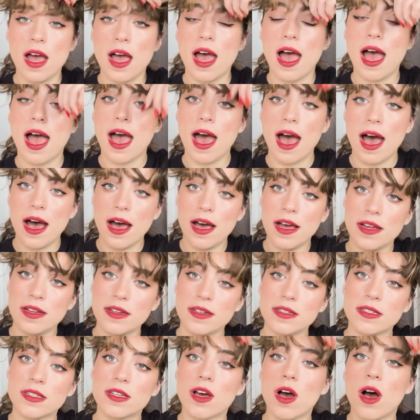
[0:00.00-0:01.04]

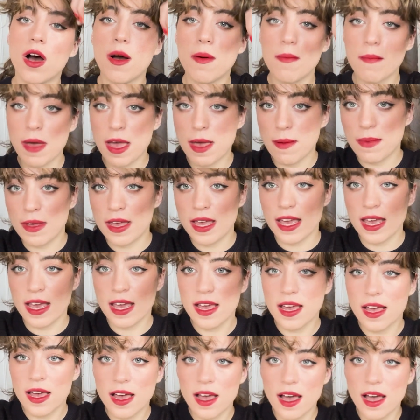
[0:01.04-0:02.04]
And maybe